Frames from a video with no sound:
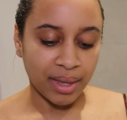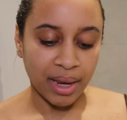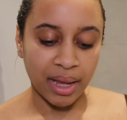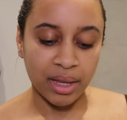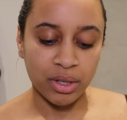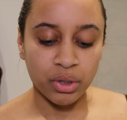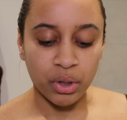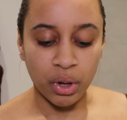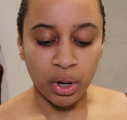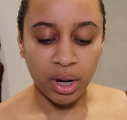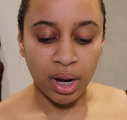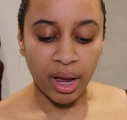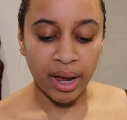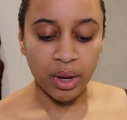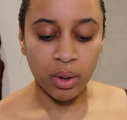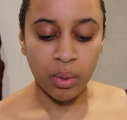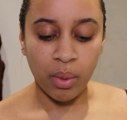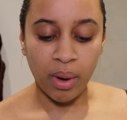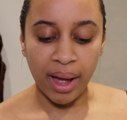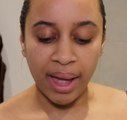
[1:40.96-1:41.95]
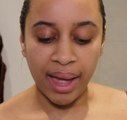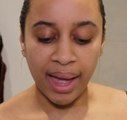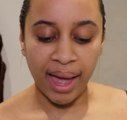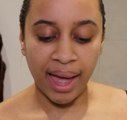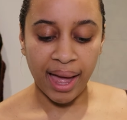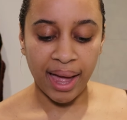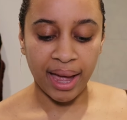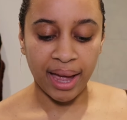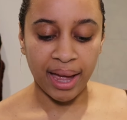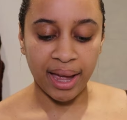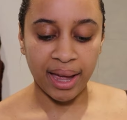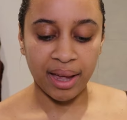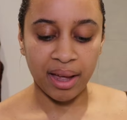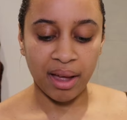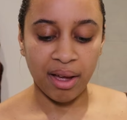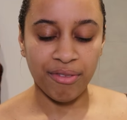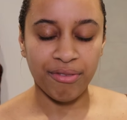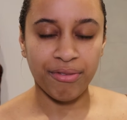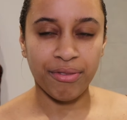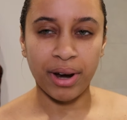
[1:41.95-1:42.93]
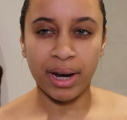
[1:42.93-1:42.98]
it's got like quite a
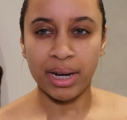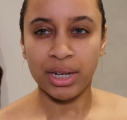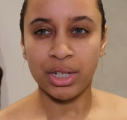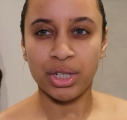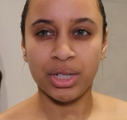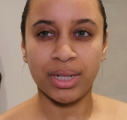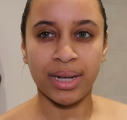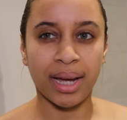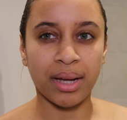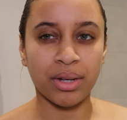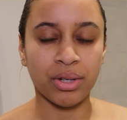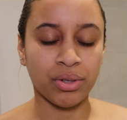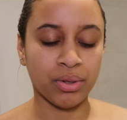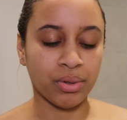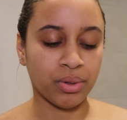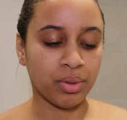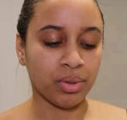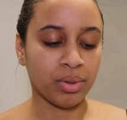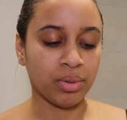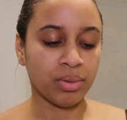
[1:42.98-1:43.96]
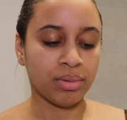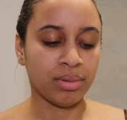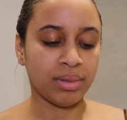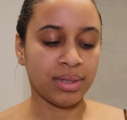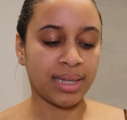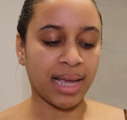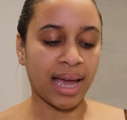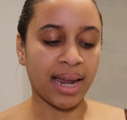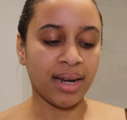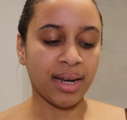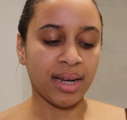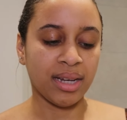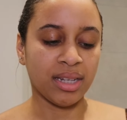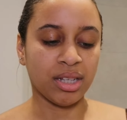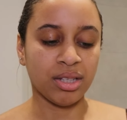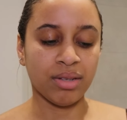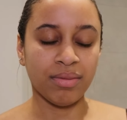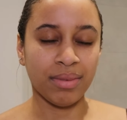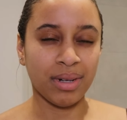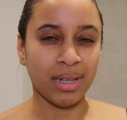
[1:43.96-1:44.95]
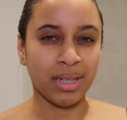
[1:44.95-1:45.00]
fresh natural scent. It
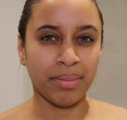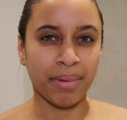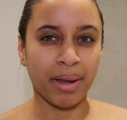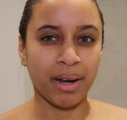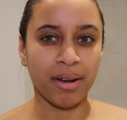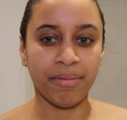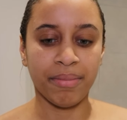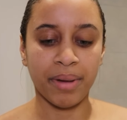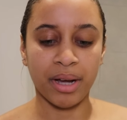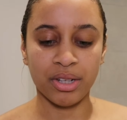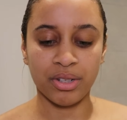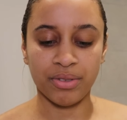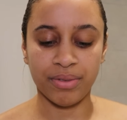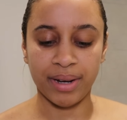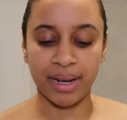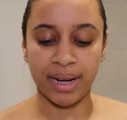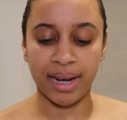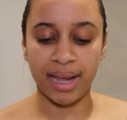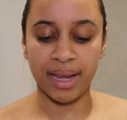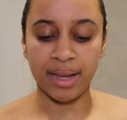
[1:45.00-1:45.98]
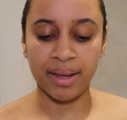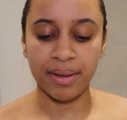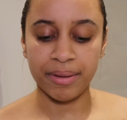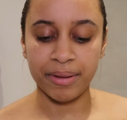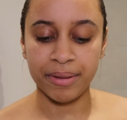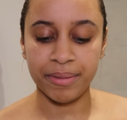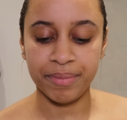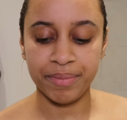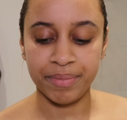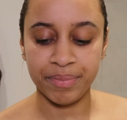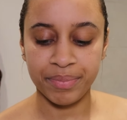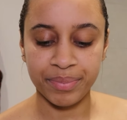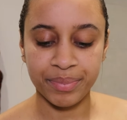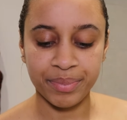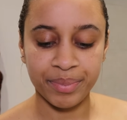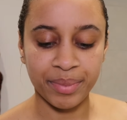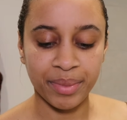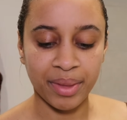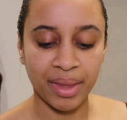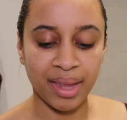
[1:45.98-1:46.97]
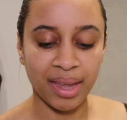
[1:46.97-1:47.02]
doesn't really smell of much really.
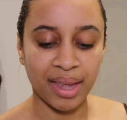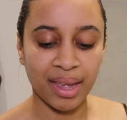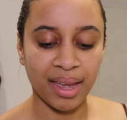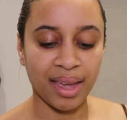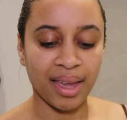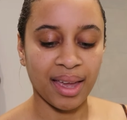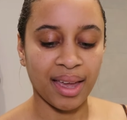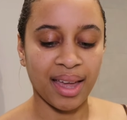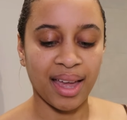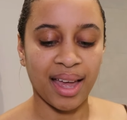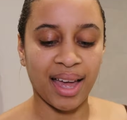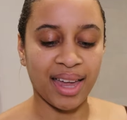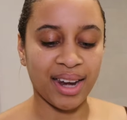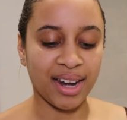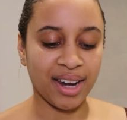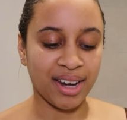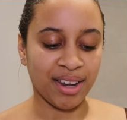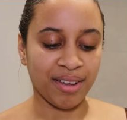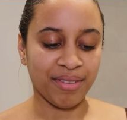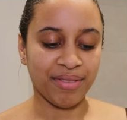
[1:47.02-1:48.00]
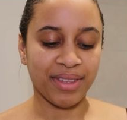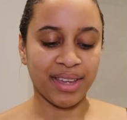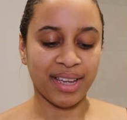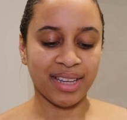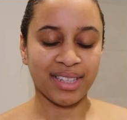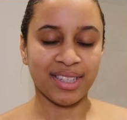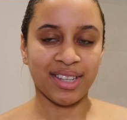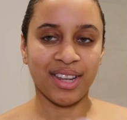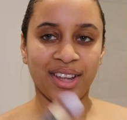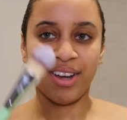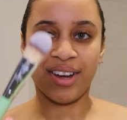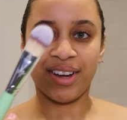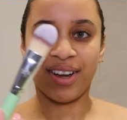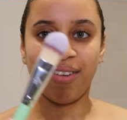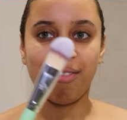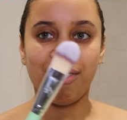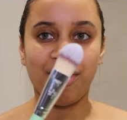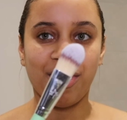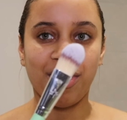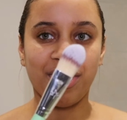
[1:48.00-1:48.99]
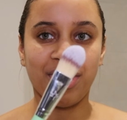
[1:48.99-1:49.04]
And I love this, look, I've
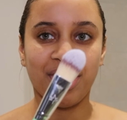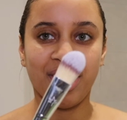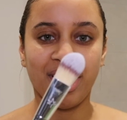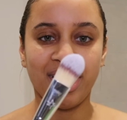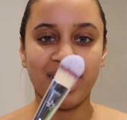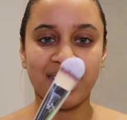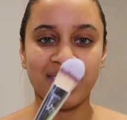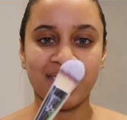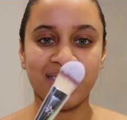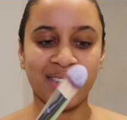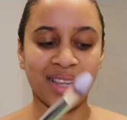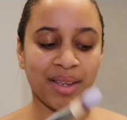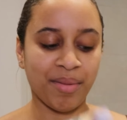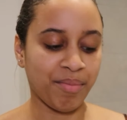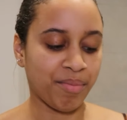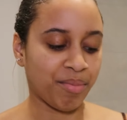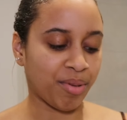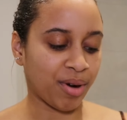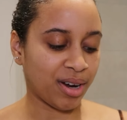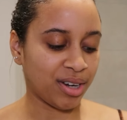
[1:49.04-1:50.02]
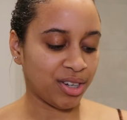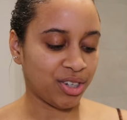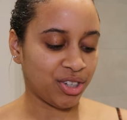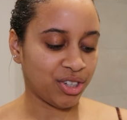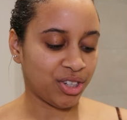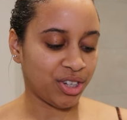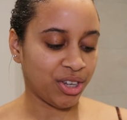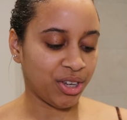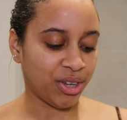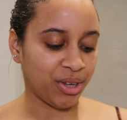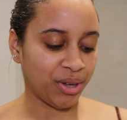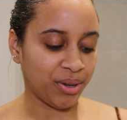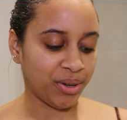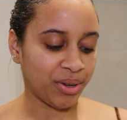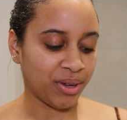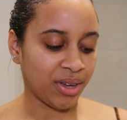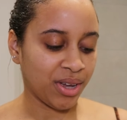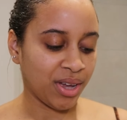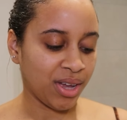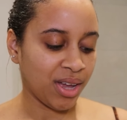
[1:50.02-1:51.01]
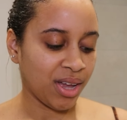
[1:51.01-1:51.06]
got a nice brush to
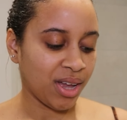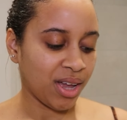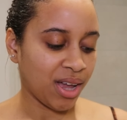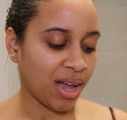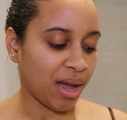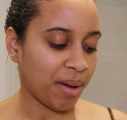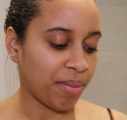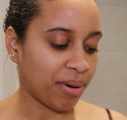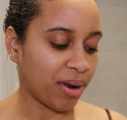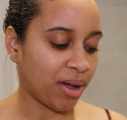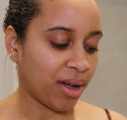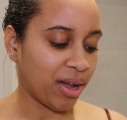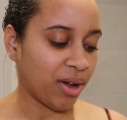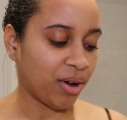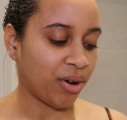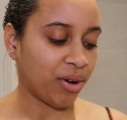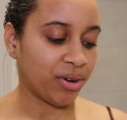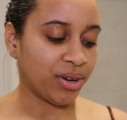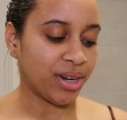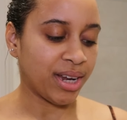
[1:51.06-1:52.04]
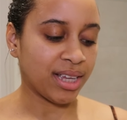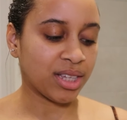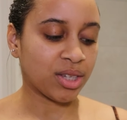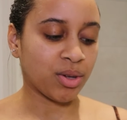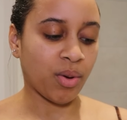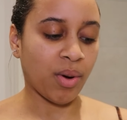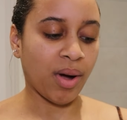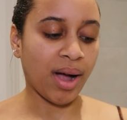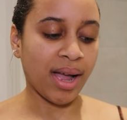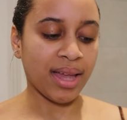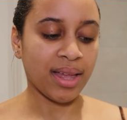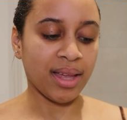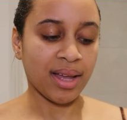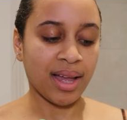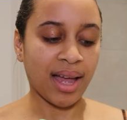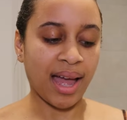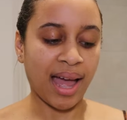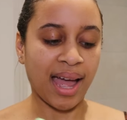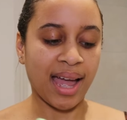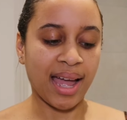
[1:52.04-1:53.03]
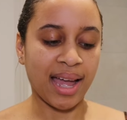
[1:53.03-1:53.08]
apply on. It's quite
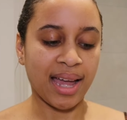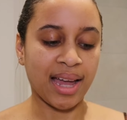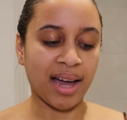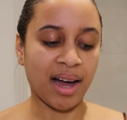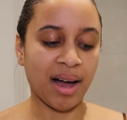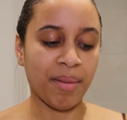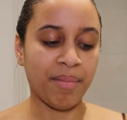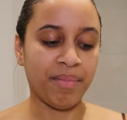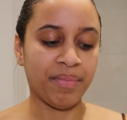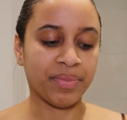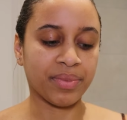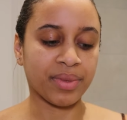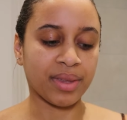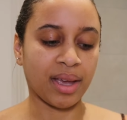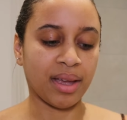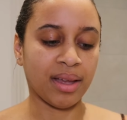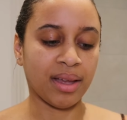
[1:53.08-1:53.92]
a